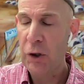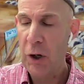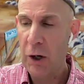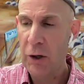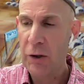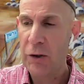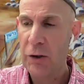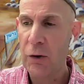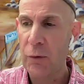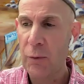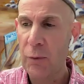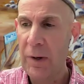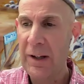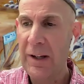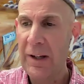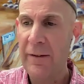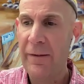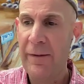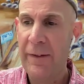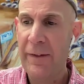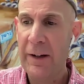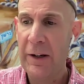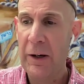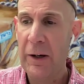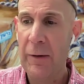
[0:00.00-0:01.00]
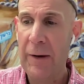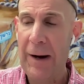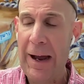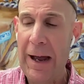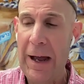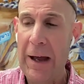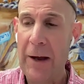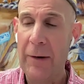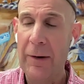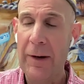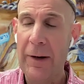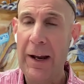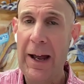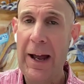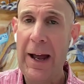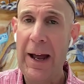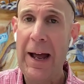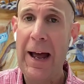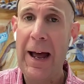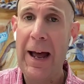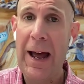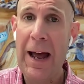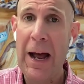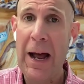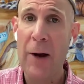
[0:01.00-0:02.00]
start to really figure out
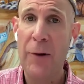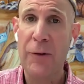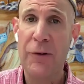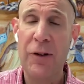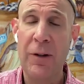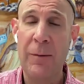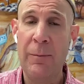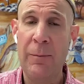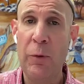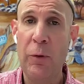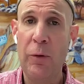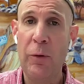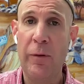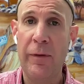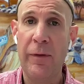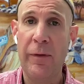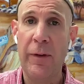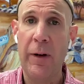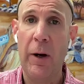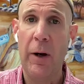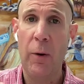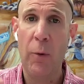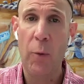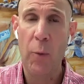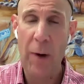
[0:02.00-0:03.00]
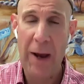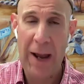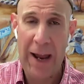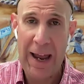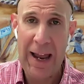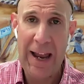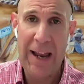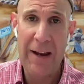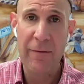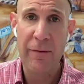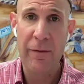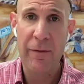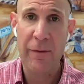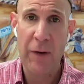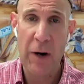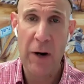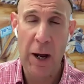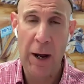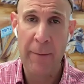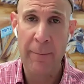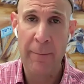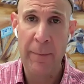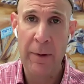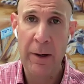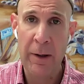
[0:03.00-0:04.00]
how to move away
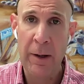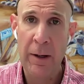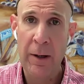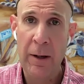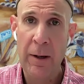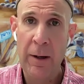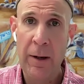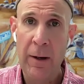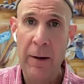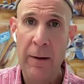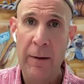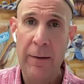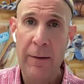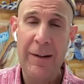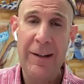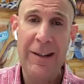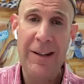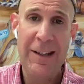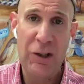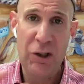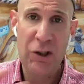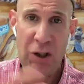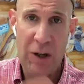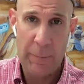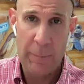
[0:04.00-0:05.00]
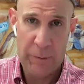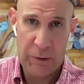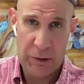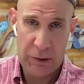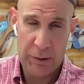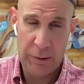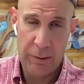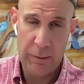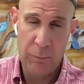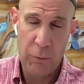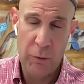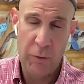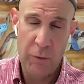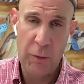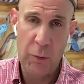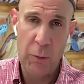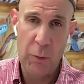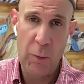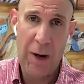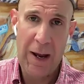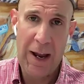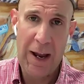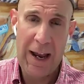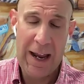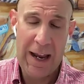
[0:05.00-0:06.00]
from Egypt, move
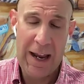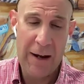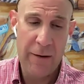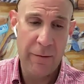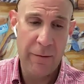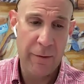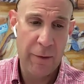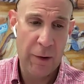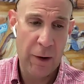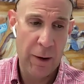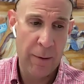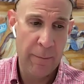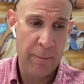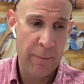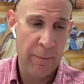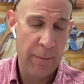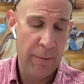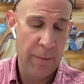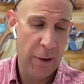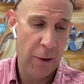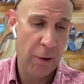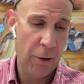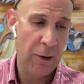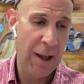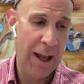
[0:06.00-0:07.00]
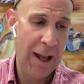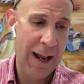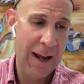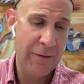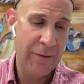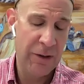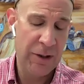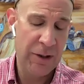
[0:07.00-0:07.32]
away from their